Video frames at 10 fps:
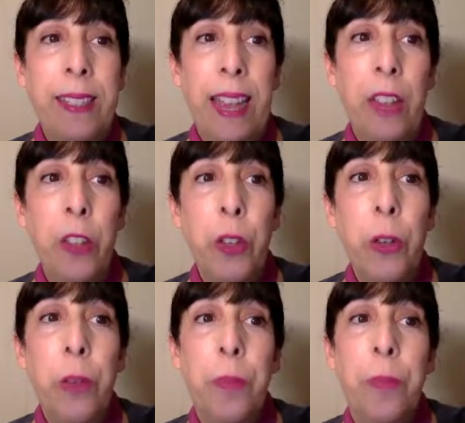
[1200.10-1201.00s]
tell
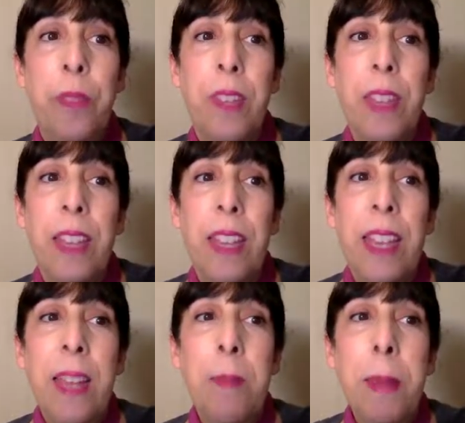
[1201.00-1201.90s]
you,
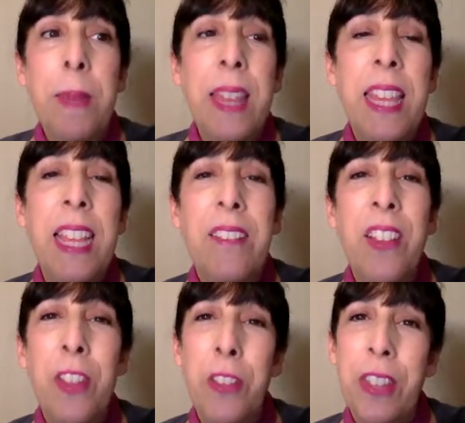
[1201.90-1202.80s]
it made me think of
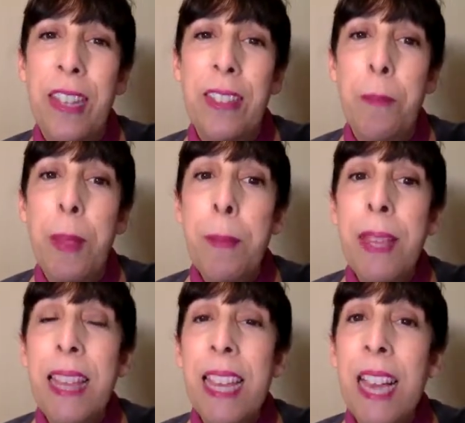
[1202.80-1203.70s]
other things. It made me
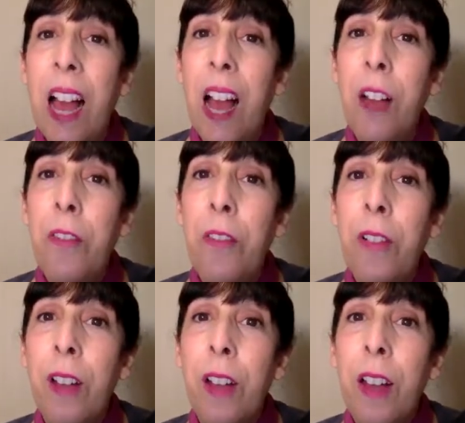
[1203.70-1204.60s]
think of
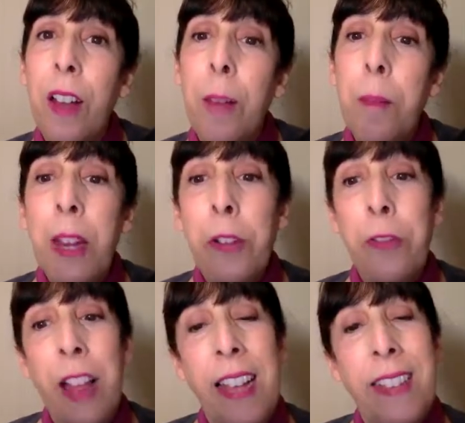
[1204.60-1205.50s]

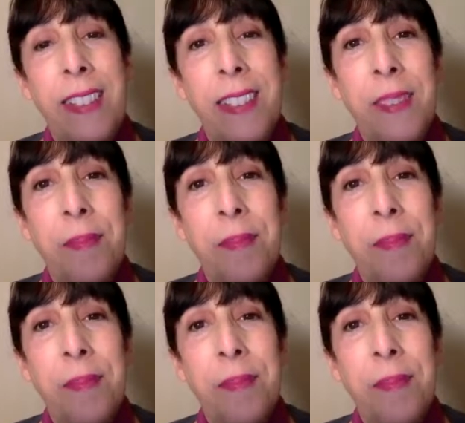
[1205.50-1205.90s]
butterflies.